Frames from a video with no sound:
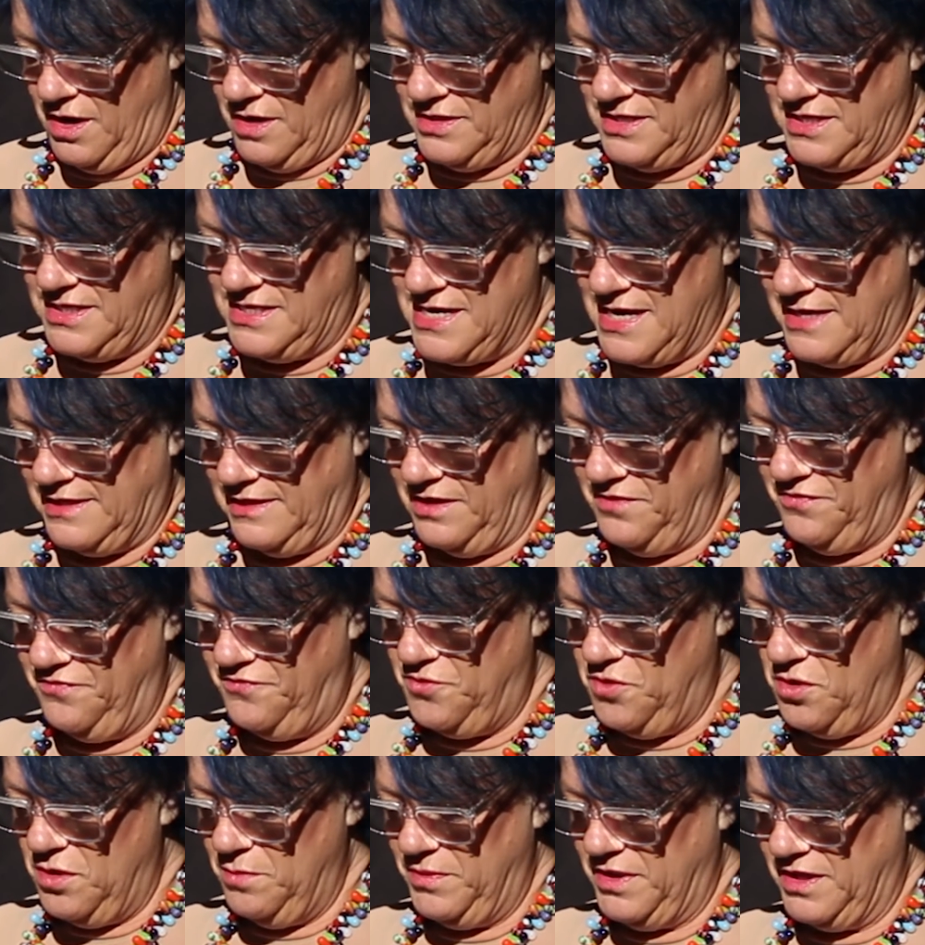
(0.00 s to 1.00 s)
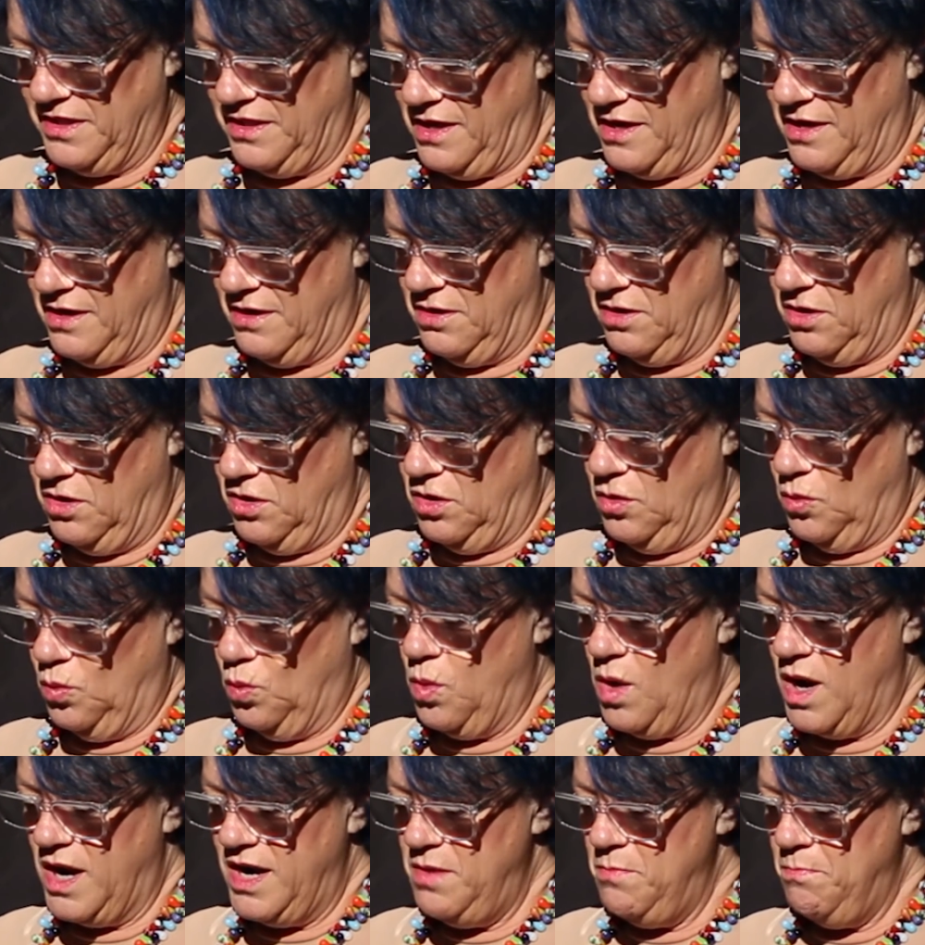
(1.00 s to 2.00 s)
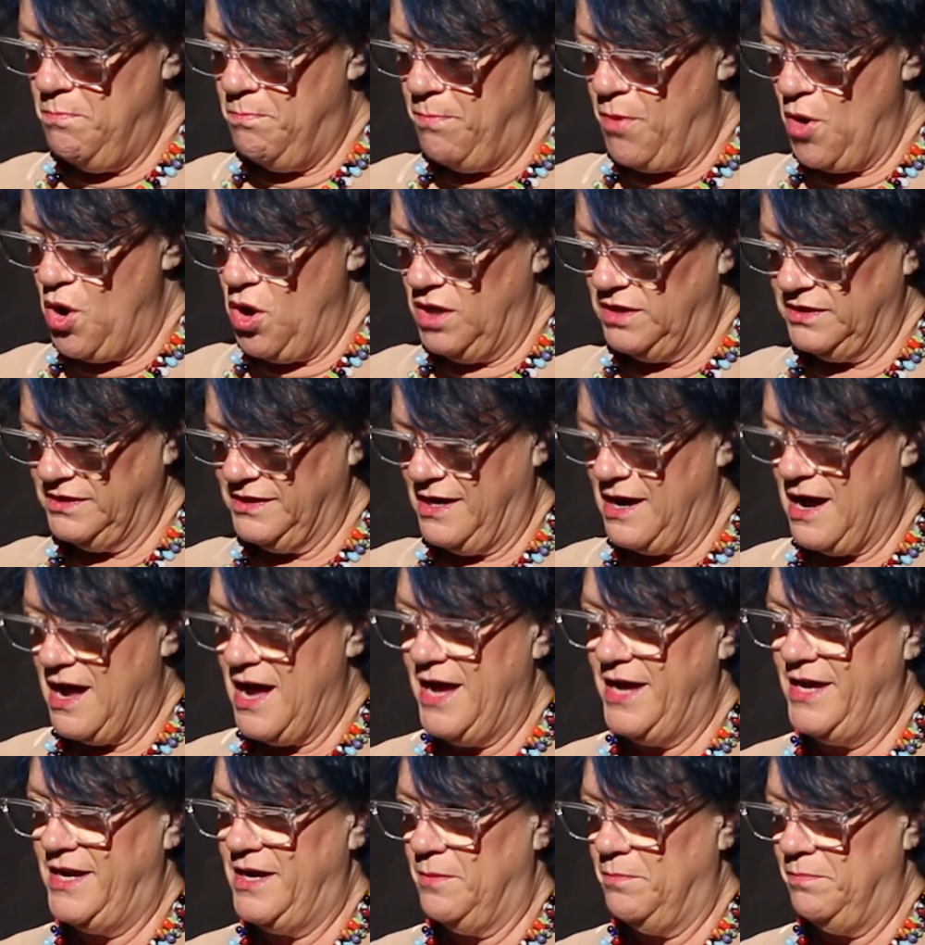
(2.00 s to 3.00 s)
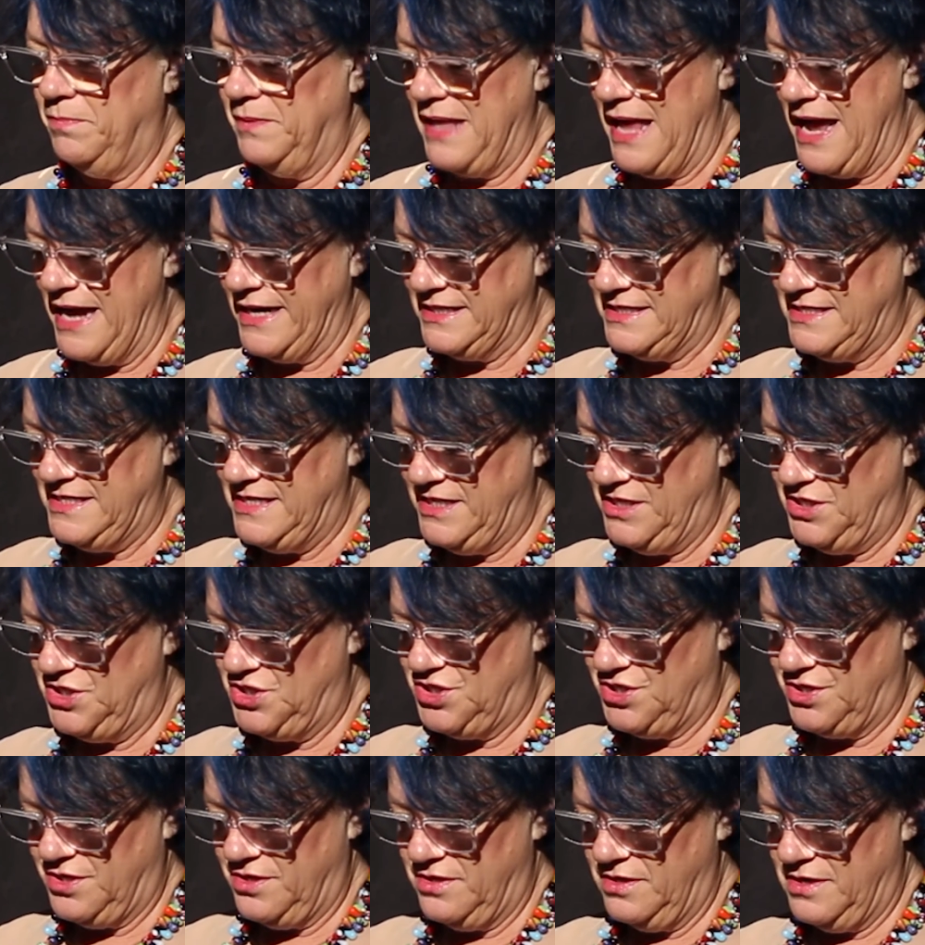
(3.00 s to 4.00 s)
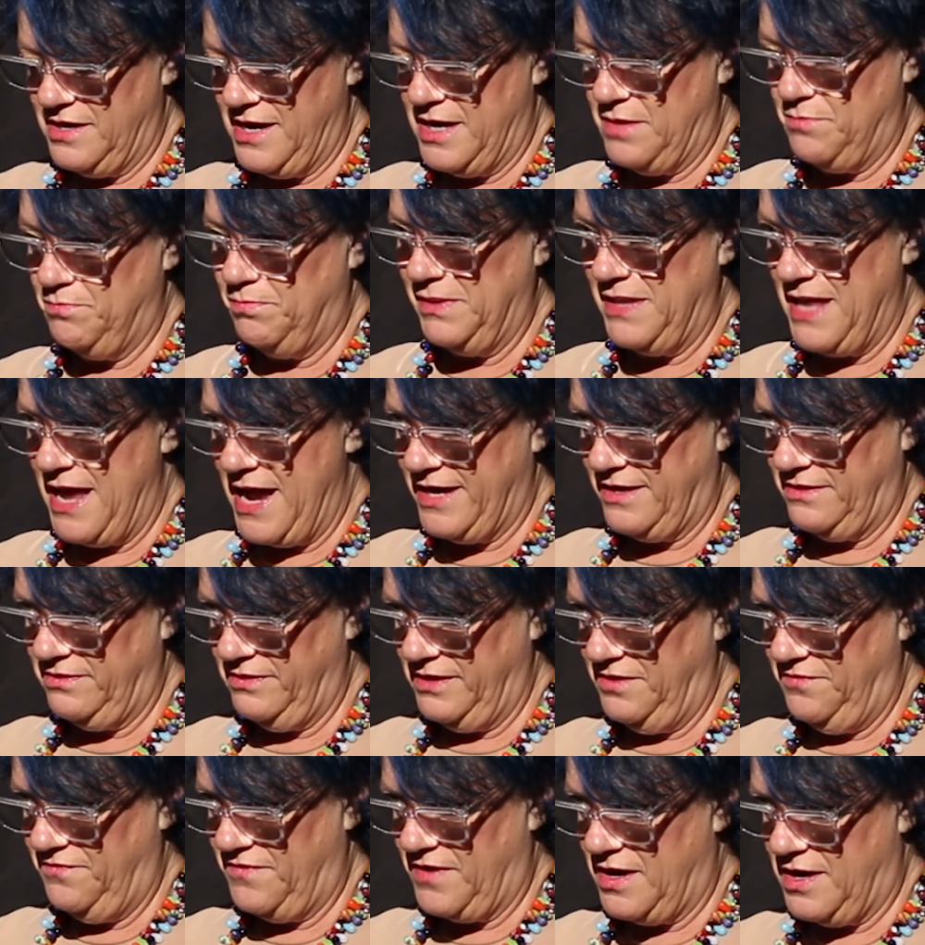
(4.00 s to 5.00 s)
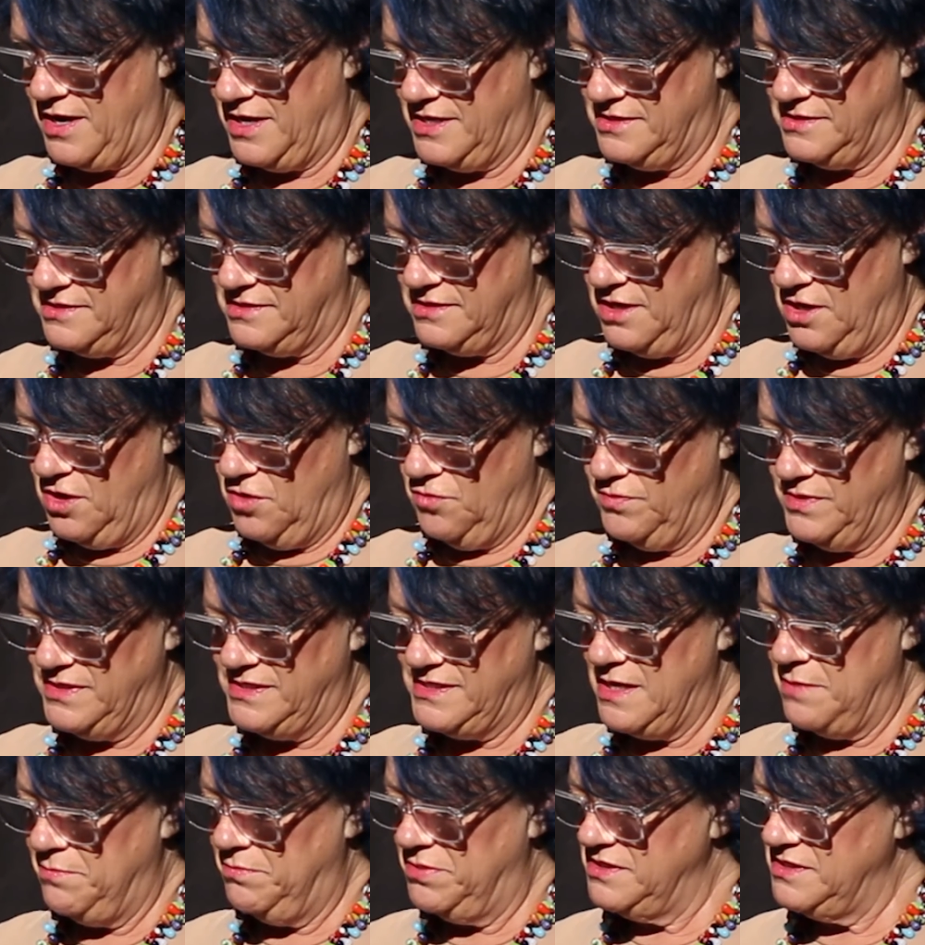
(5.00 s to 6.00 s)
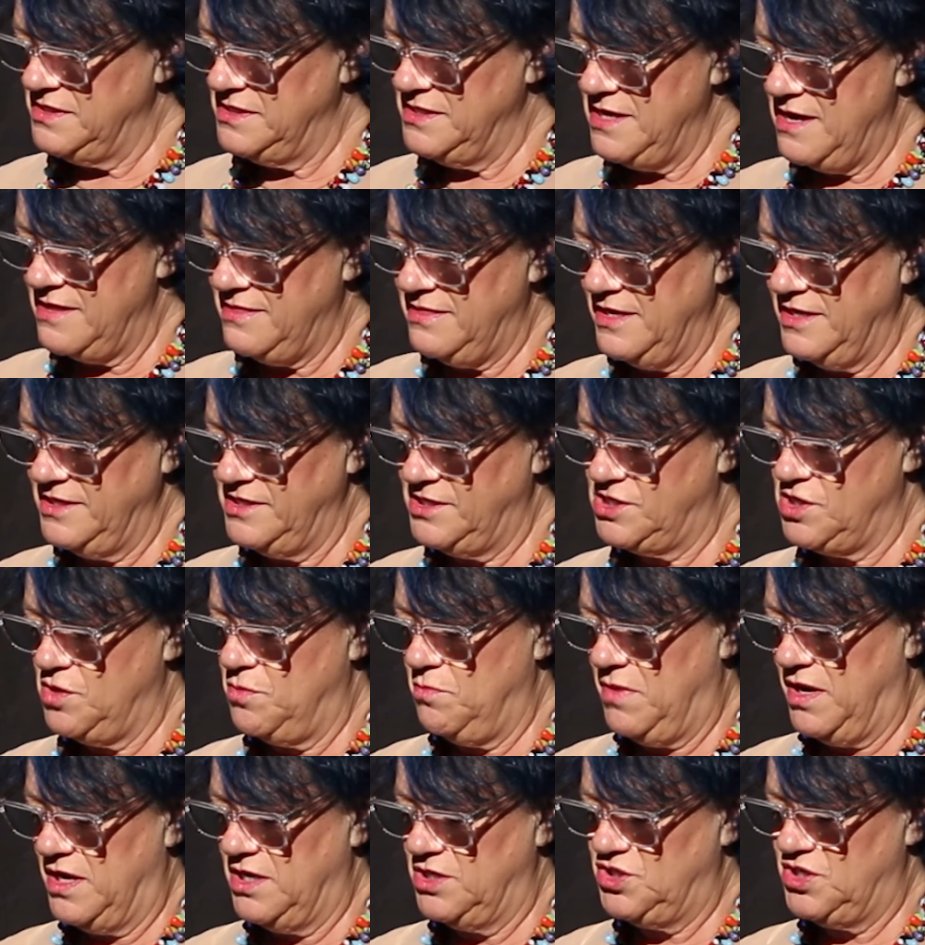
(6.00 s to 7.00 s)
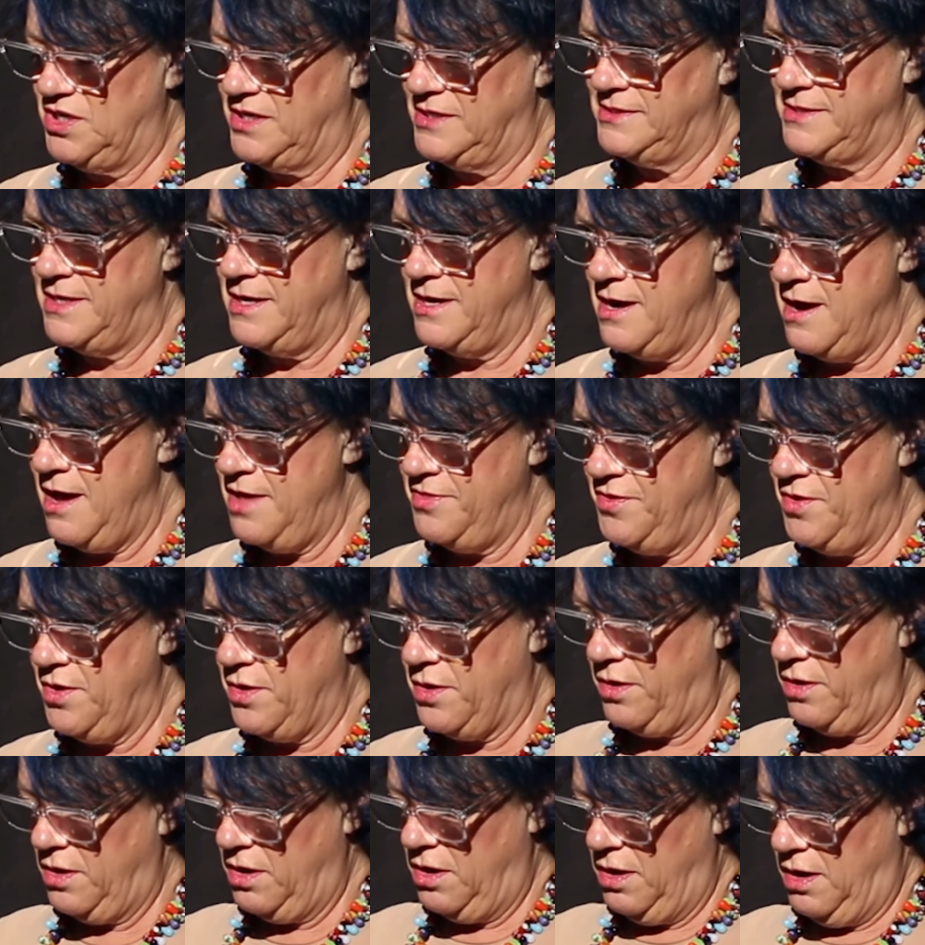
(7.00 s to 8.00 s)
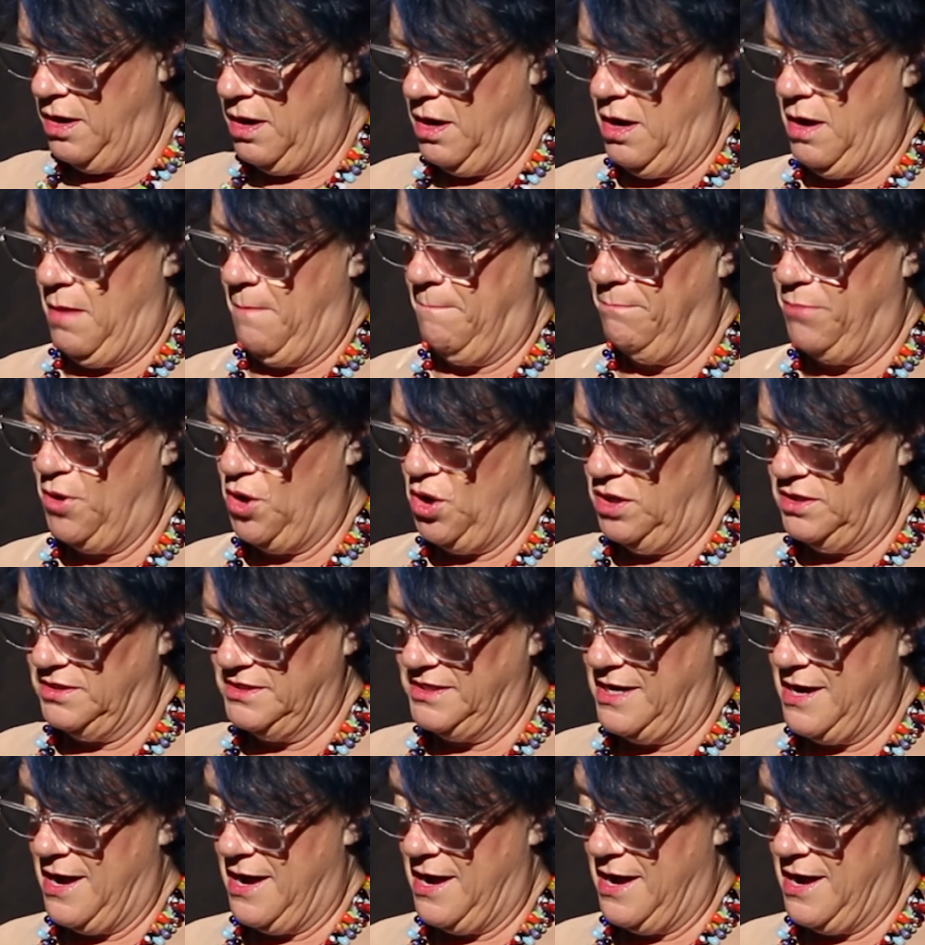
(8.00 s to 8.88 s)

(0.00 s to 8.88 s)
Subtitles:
the deadly formula. One bald guy in a black t-shirt and black Levi's resembles nothing so much as another bald